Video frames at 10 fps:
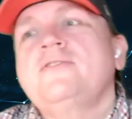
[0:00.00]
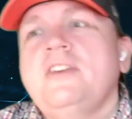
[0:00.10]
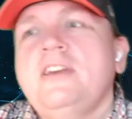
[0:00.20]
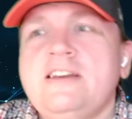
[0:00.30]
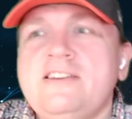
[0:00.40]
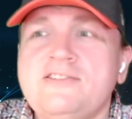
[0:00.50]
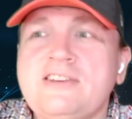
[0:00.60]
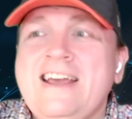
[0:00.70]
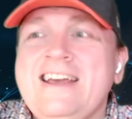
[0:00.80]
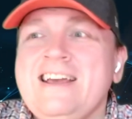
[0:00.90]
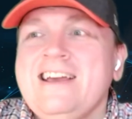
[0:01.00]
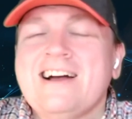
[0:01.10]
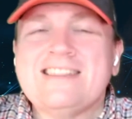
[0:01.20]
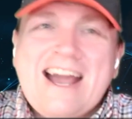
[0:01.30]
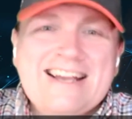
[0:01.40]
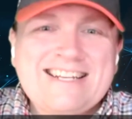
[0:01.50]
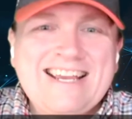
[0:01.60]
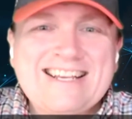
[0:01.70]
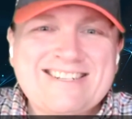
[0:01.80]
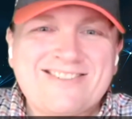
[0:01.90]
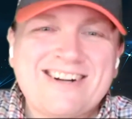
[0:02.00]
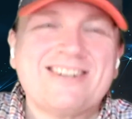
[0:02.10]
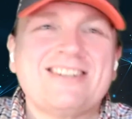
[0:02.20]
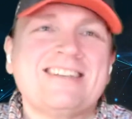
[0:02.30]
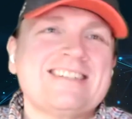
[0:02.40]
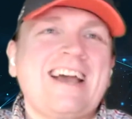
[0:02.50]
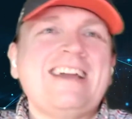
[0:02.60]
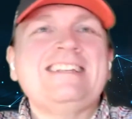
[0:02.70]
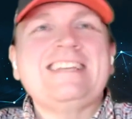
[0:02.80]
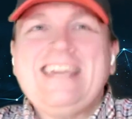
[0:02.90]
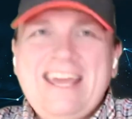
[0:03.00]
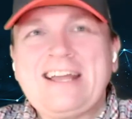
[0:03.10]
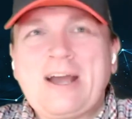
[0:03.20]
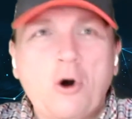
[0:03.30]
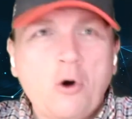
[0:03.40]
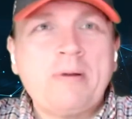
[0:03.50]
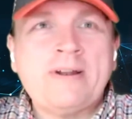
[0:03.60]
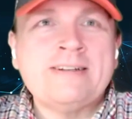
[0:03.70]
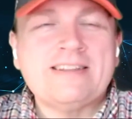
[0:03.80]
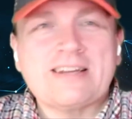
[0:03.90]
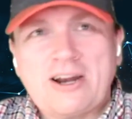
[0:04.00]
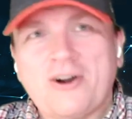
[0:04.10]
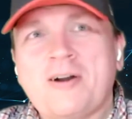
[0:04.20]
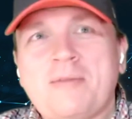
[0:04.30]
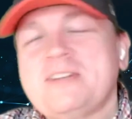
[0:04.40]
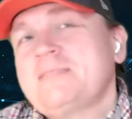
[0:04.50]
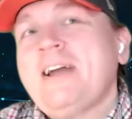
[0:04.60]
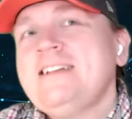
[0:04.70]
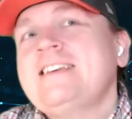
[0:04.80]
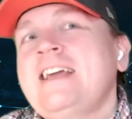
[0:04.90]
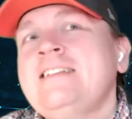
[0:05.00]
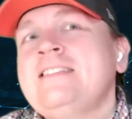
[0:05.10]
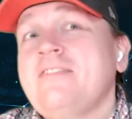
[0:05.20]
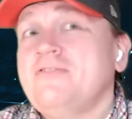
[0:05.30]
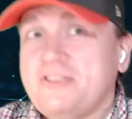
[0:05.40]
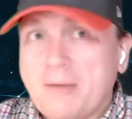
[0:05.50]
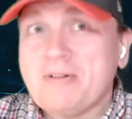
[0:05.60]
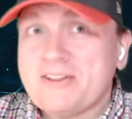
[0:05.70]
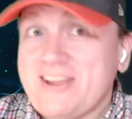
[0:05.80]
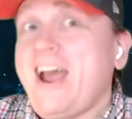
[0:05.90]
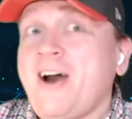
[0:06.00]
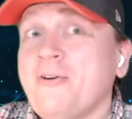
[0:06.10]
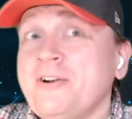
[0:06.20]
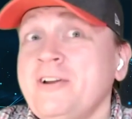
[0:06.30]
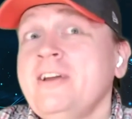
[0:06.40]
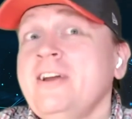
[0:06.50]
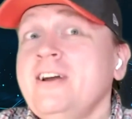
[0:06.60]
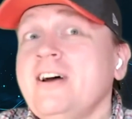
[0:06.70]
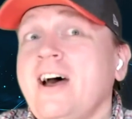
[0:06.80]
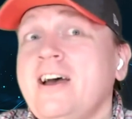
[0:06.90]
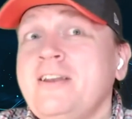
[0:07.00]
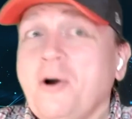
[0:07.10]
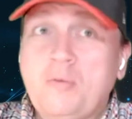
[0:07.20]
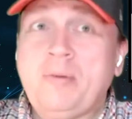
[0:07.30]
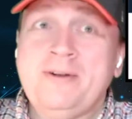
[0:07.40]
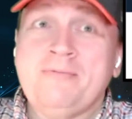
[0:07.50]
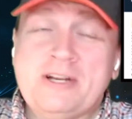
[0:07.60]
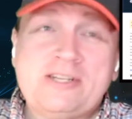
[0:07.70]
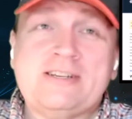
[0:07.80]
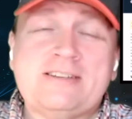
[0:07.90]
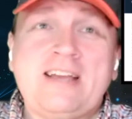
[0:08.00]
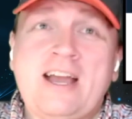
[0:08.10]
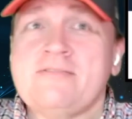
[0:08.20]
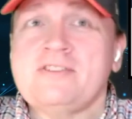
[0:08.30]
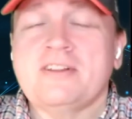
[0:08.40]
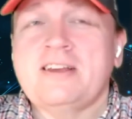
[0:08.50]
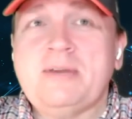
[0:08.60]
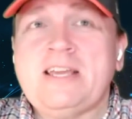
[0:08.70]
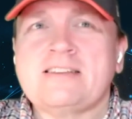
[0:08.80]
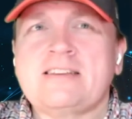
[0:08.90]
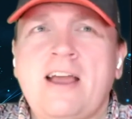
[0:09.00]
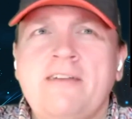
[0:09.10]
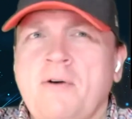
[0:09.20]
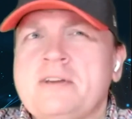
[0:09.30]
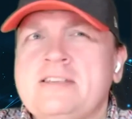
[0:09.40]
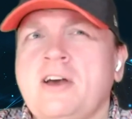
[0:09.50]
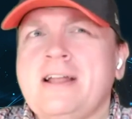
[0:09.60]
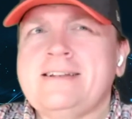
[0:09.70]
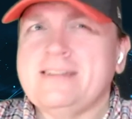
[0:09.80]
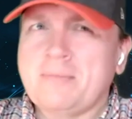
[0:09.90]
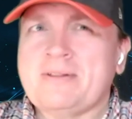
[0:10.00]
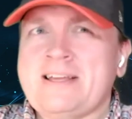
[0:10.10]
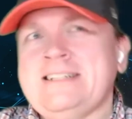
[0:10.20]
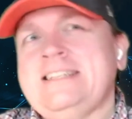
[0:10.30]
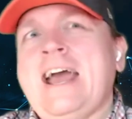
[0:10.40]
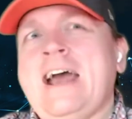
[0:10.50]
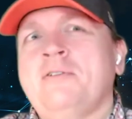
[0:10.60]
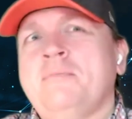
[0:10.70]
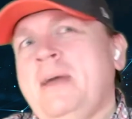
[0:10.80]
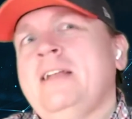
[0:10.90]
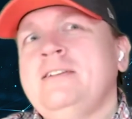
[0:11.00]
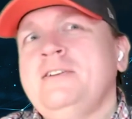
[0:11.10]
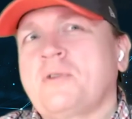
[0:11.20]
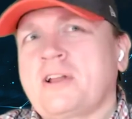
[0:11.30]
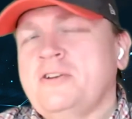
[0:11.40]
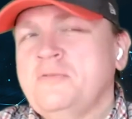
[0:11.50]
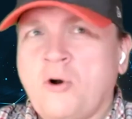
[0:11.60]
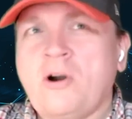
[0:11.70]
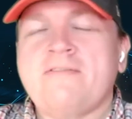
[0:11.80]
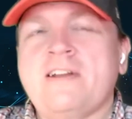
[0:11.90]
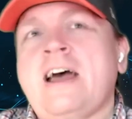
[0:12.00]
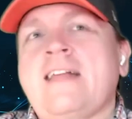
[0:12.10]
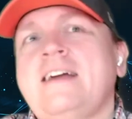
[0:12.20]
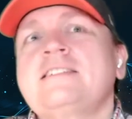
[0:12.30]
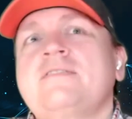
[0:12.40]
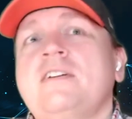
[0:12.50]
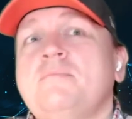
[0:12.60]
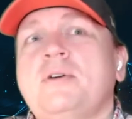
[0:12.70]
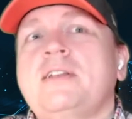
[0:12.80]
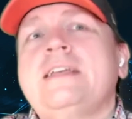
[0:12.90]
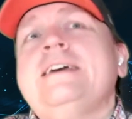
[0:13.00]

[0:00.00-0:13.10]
is Elastic has decided to kick open to the curb, despite saying they've doubled down on open, which is kind of silly because I have always thought doubling down meant you were going to do more of it, not less of it. But